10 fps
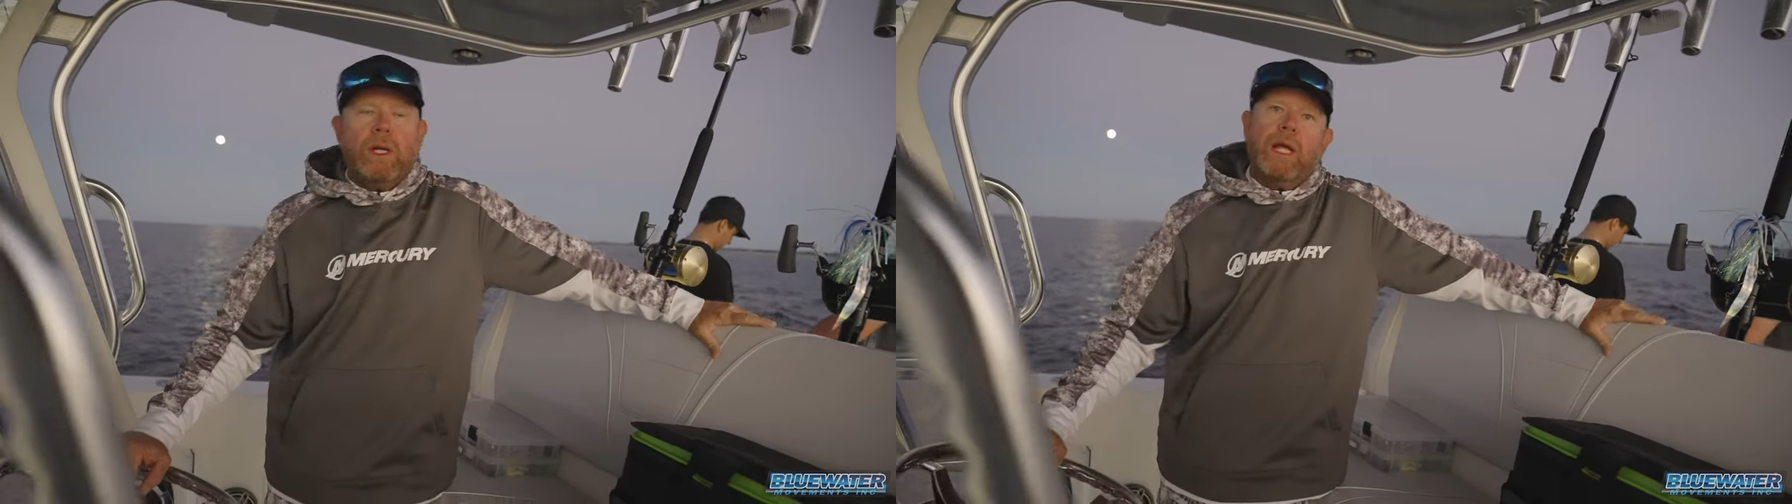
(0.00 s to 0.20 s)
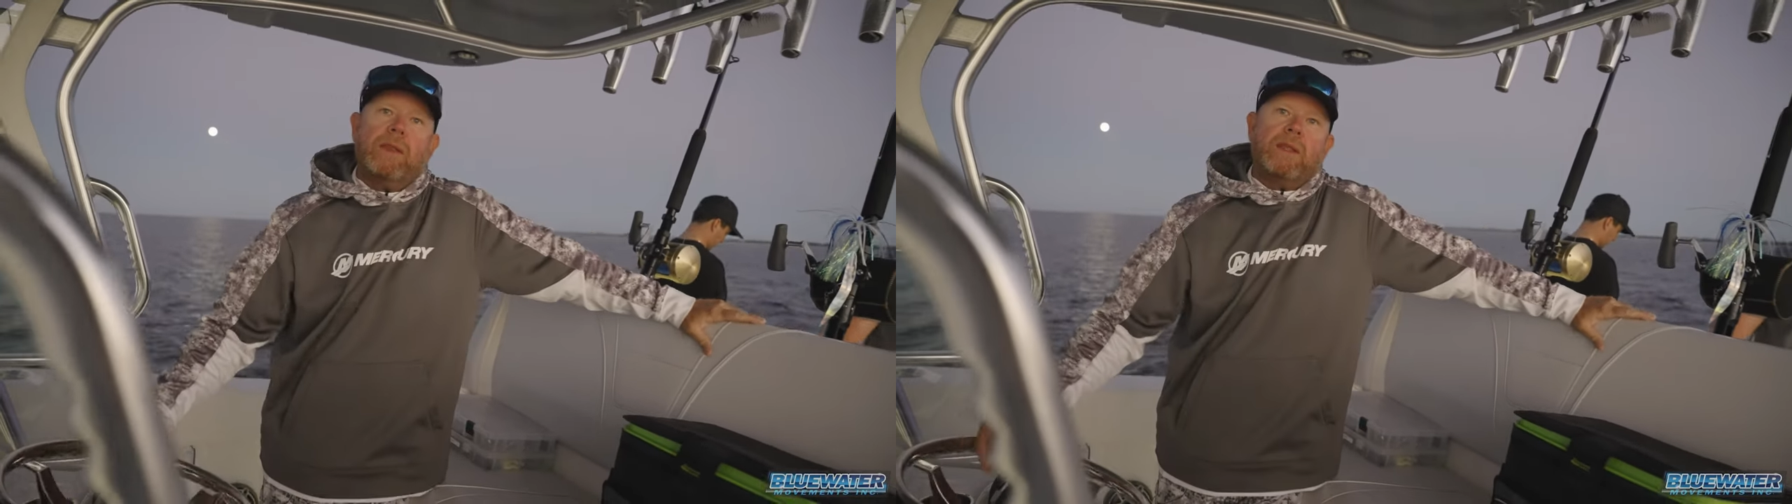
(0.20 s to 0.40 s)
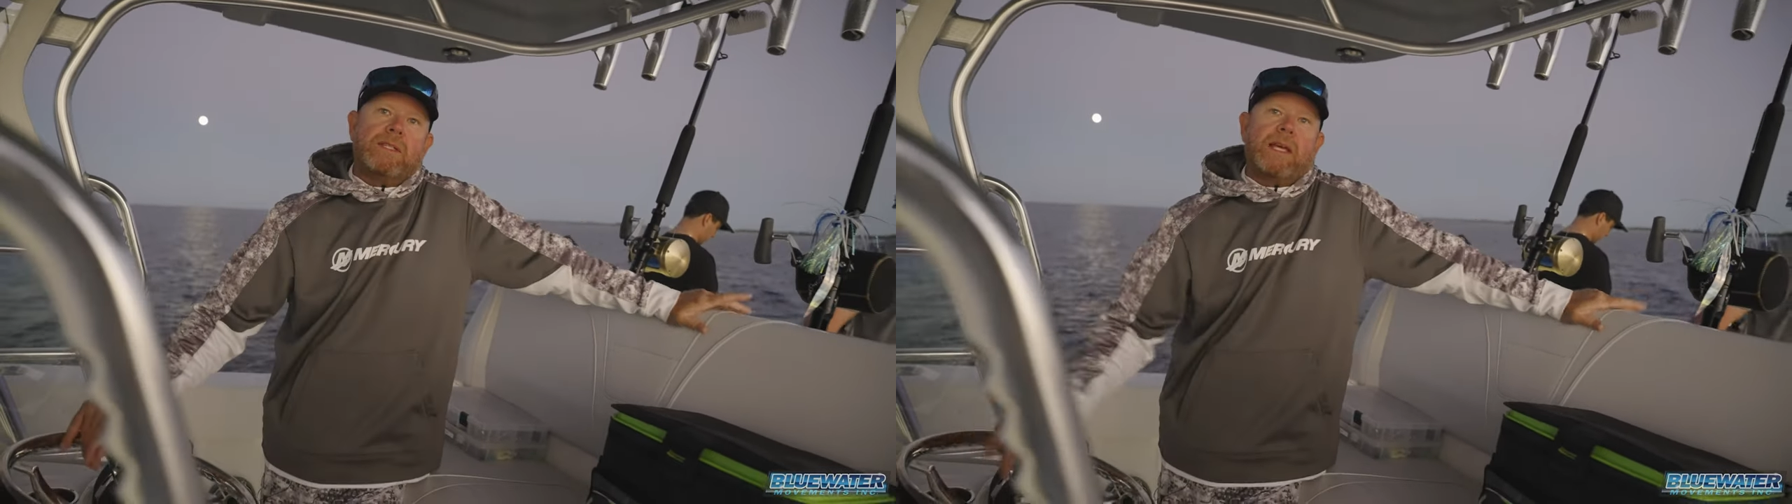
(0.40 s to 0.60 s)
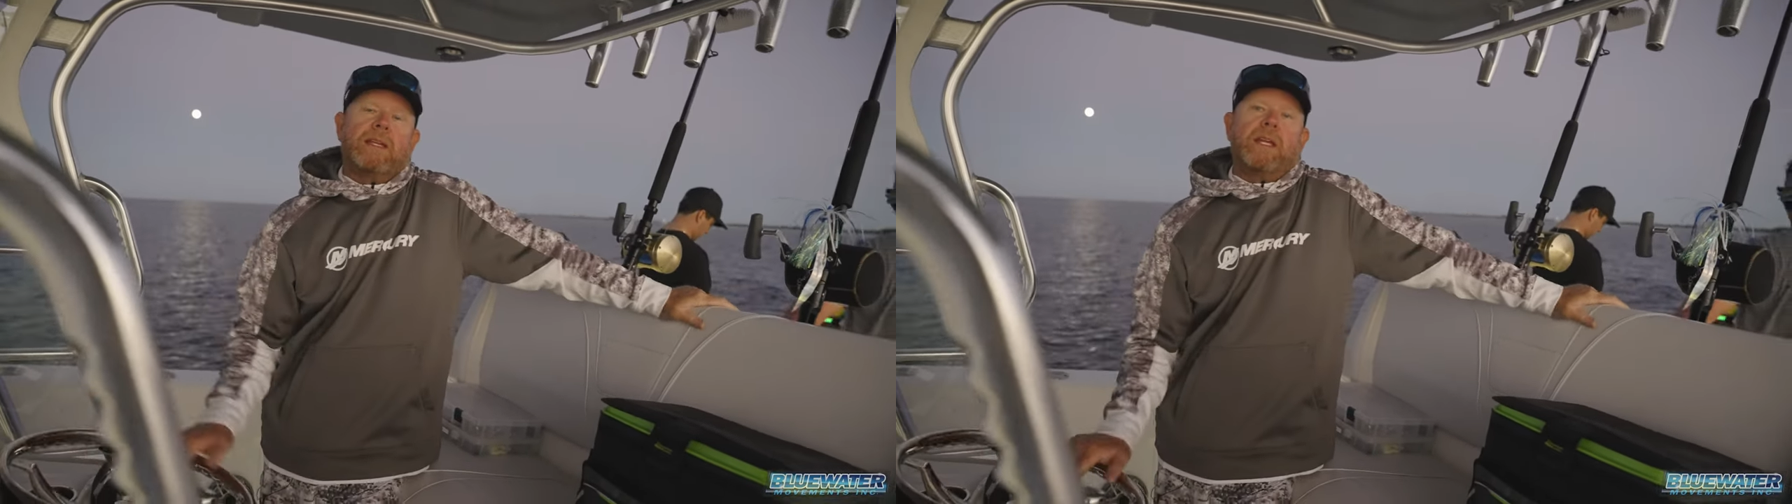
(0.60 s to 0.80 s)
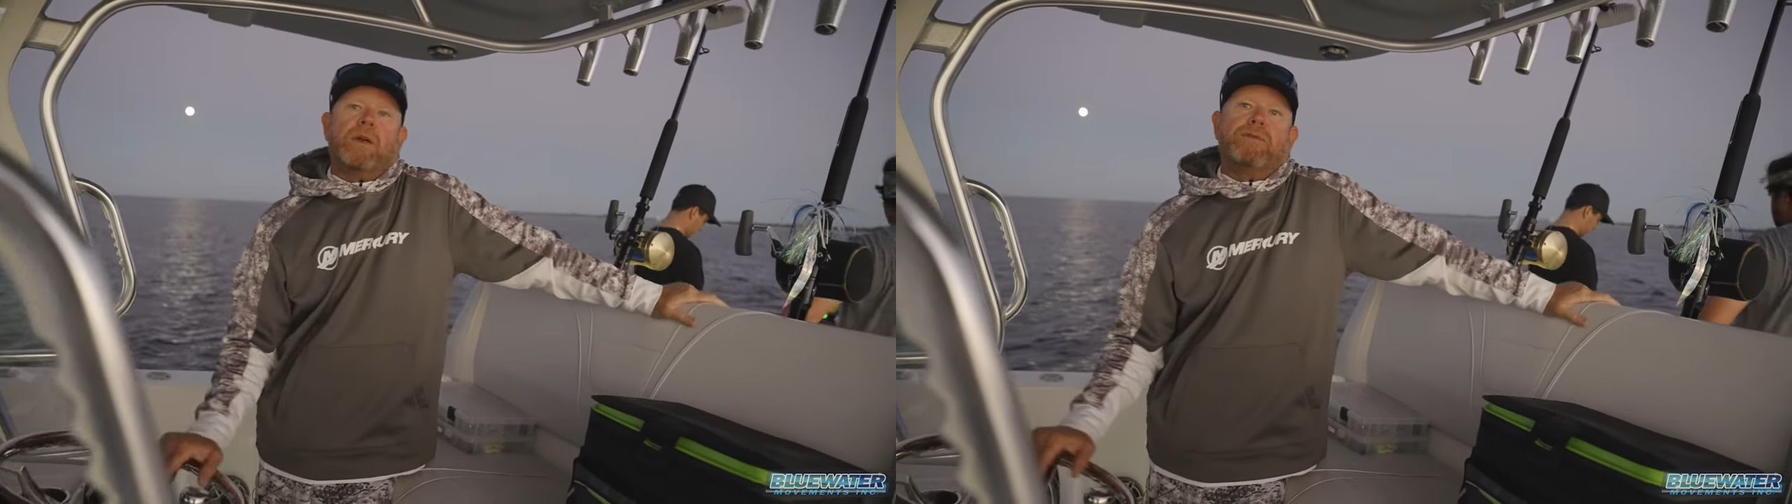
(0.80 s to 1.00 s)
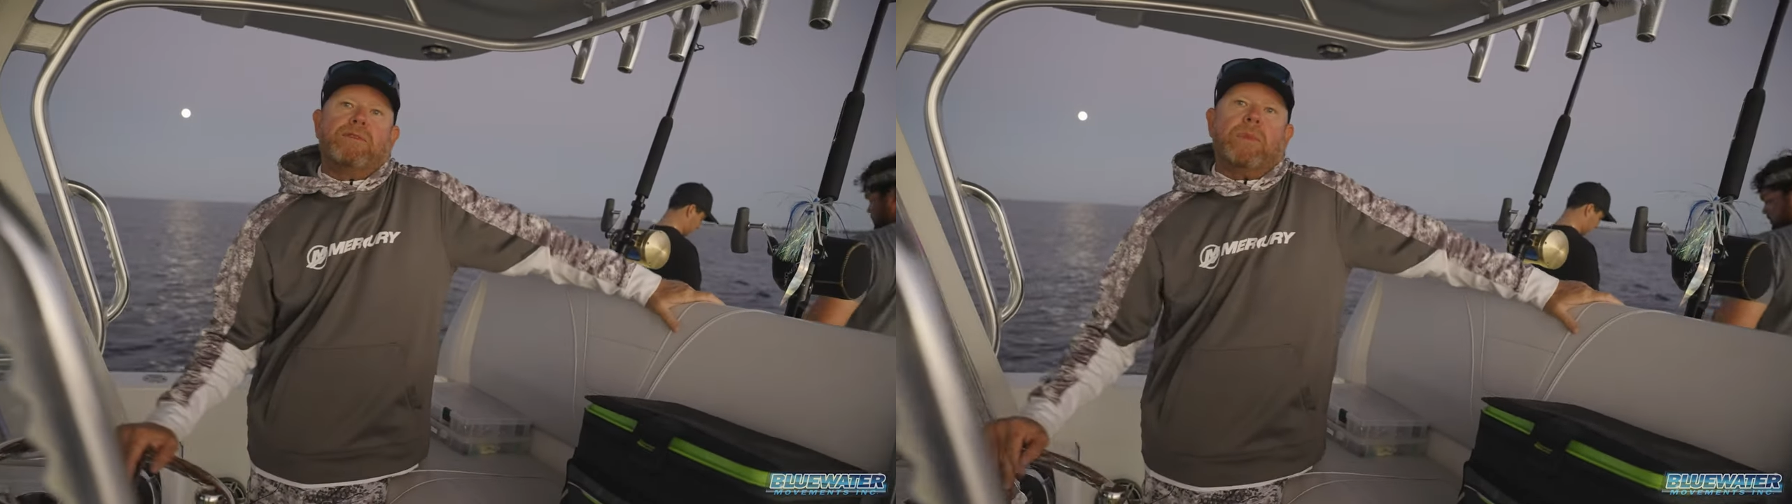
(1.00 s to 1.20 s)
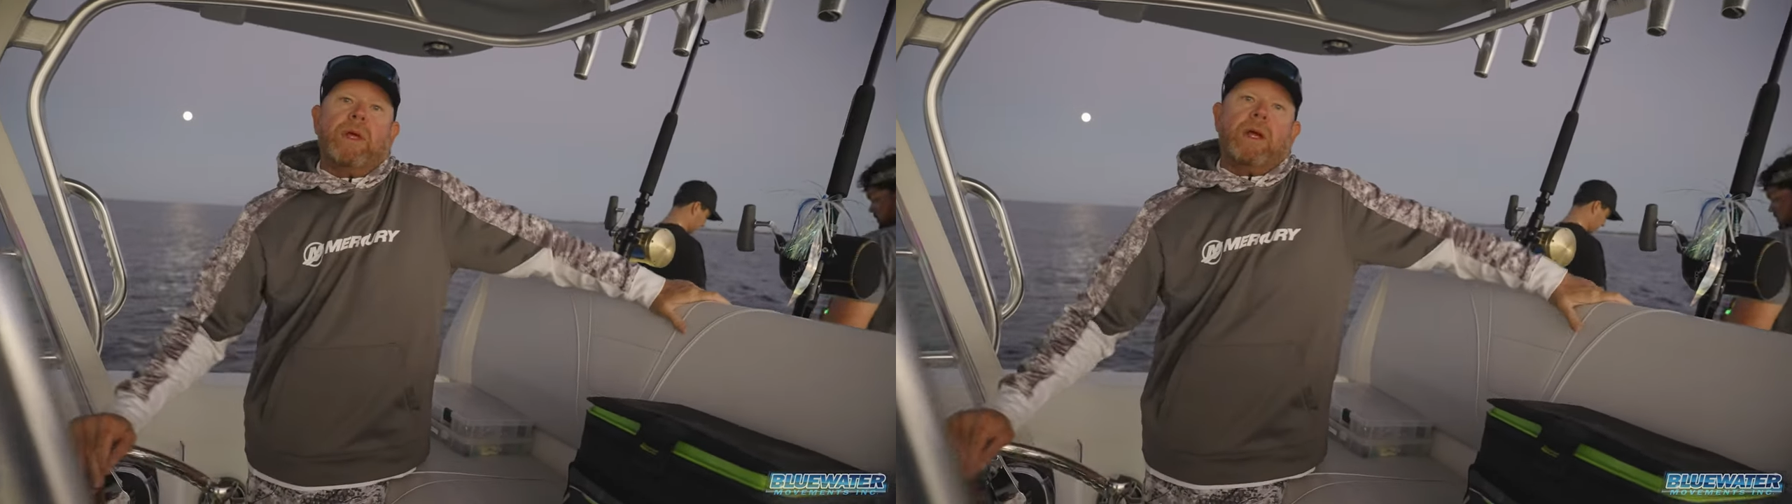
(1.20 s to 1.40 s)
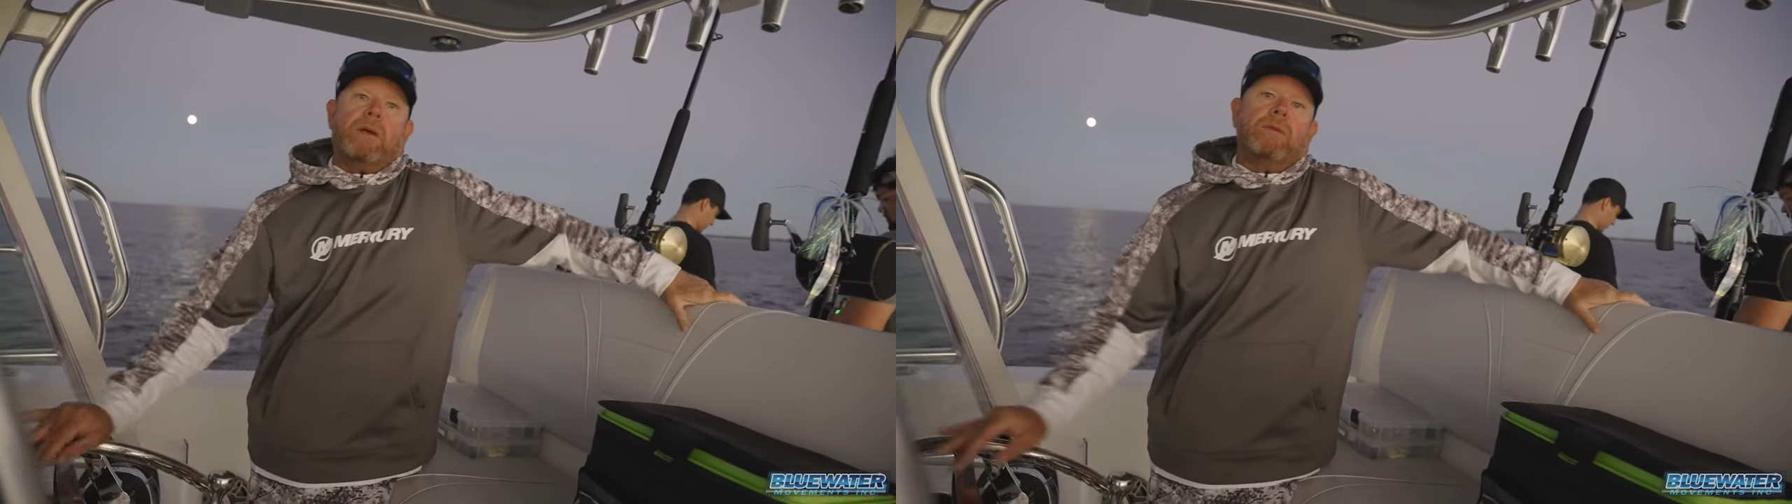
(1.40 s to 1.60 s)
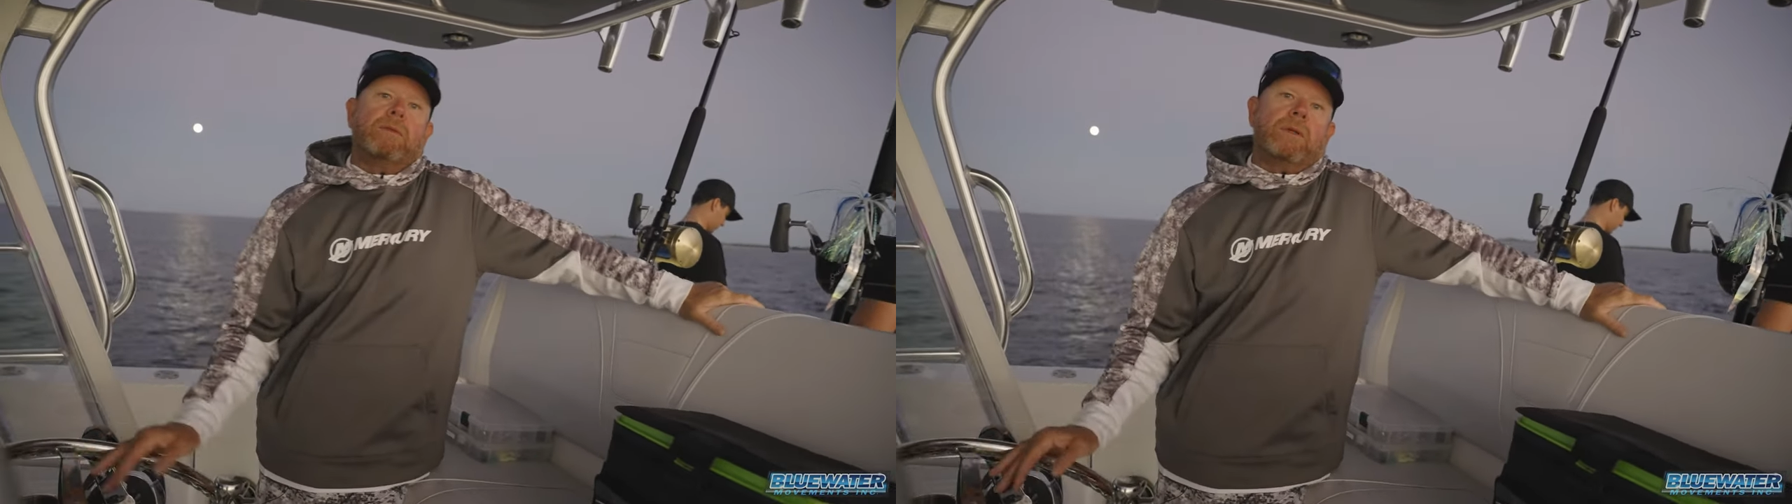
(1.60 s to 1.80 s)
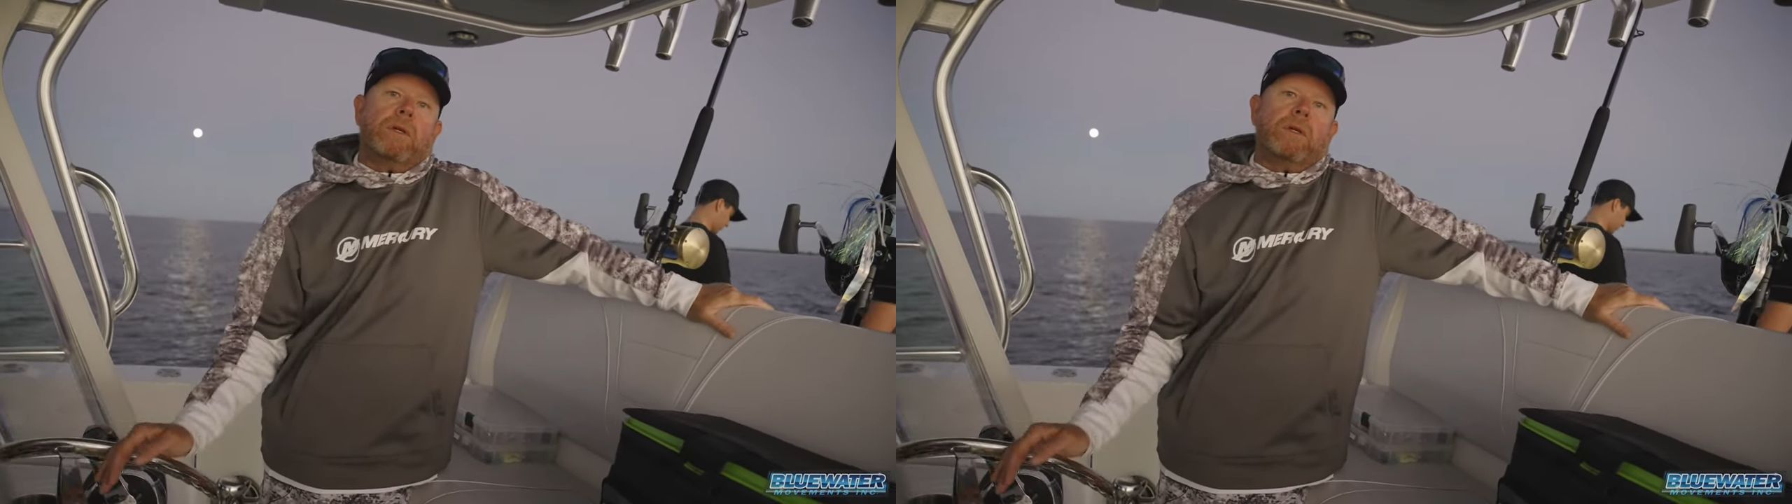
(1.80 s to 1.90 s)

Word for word: And then secondary from there,